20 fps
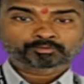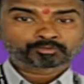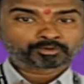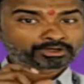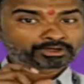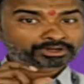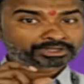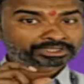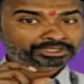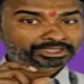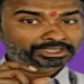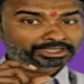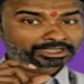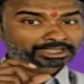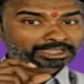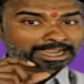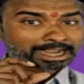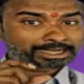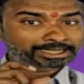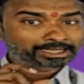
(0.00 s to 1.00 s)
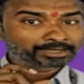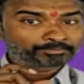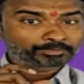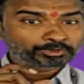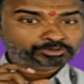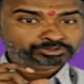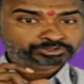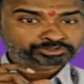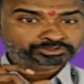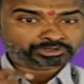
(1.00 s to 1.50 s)
For the
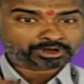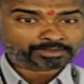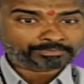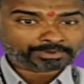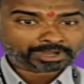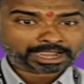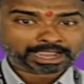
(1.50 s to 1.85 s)
attribute job,